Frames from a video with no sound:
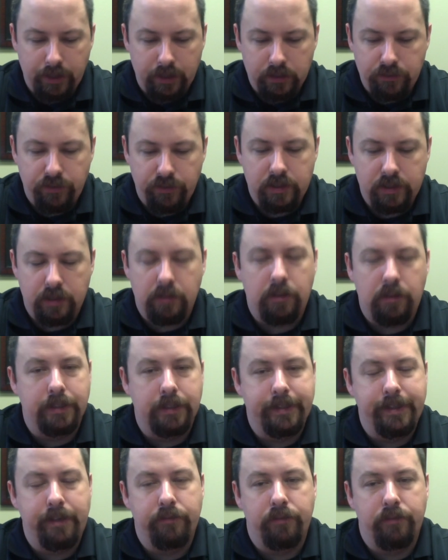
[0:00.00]
that's physical
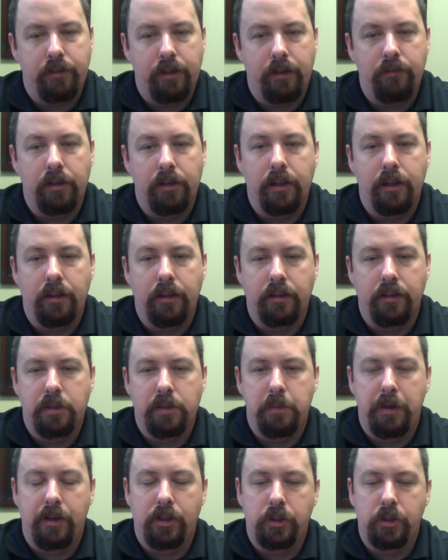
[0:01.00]
is evil, everything that's
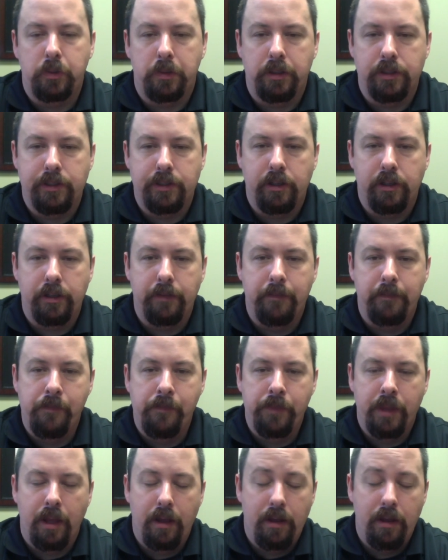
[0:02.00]
spiritual is good.
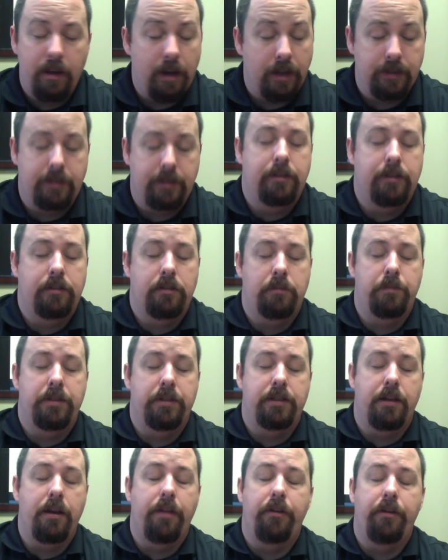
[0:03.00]
Gnosticism
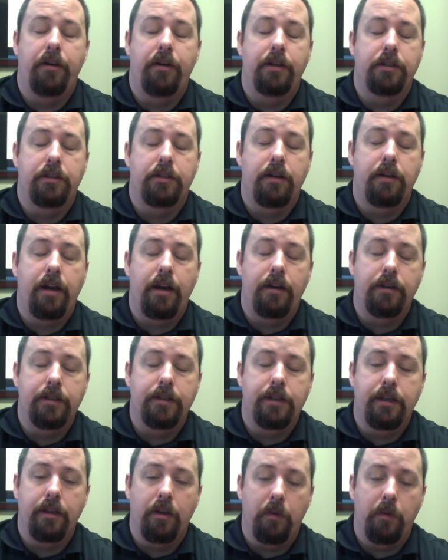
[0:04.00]
is another
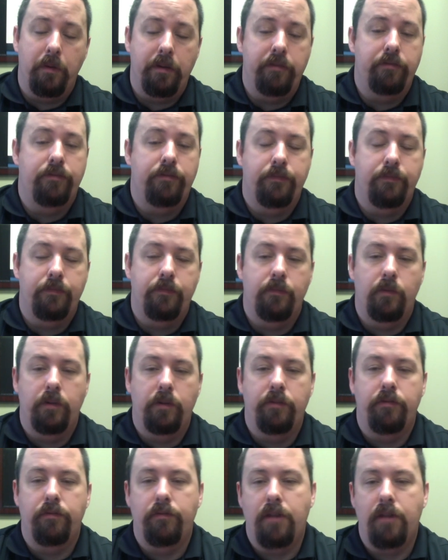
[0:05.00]
heresy that we've
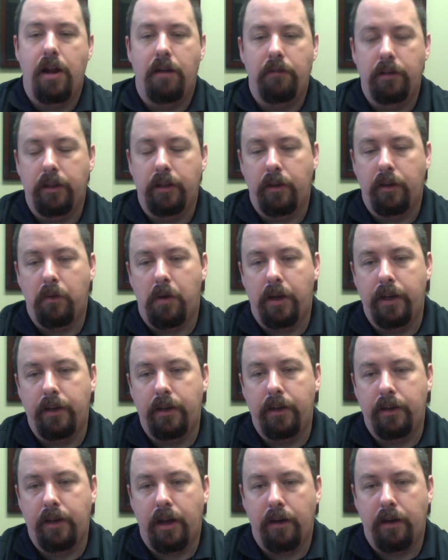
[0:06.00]
we've not really quite
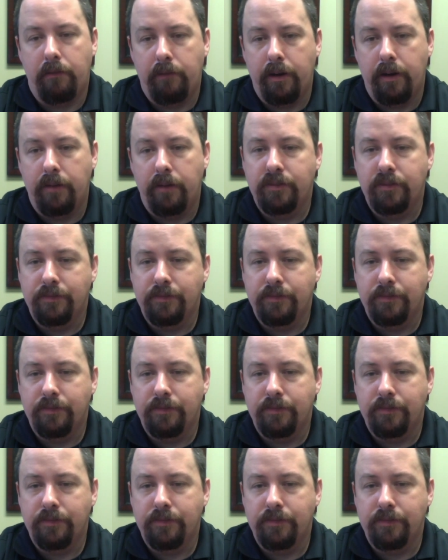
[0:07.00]
gotten rid of.